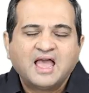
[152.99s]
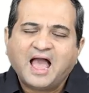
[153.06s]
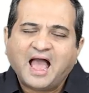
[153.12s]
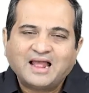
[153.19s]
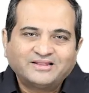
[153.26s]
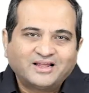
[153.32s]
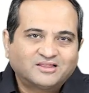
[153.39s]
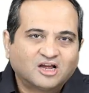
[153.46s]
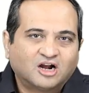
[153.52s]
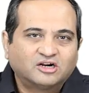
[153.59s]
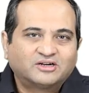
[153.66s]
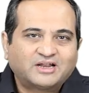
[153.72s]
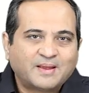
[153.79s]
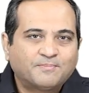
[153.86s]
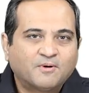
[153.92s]
And the
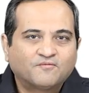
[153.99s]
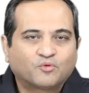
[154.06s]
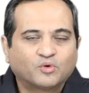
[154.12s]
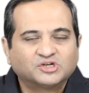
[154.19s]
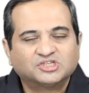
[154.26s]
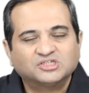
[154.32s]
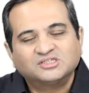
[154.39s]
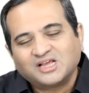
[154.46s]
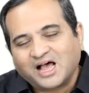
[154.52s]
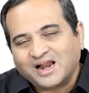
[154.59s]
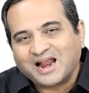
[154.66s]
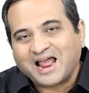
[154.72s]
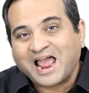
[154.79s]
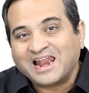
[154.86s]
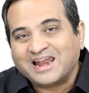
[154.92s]
third type of questions are
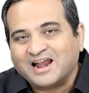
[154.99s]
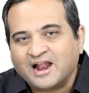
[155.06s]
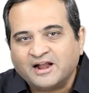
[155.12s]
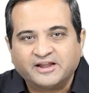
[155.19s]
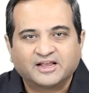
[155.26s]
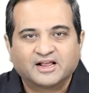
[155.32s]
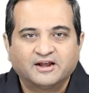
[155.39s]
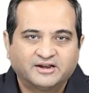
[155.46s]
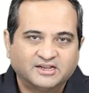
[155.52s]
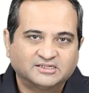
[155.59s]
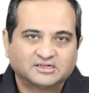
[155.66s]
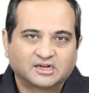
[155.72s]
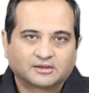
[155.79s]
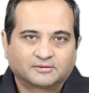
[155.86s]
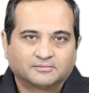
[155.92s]
analytical
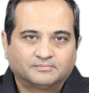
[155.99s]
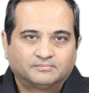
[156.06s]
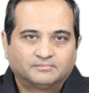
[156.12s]
reasoning.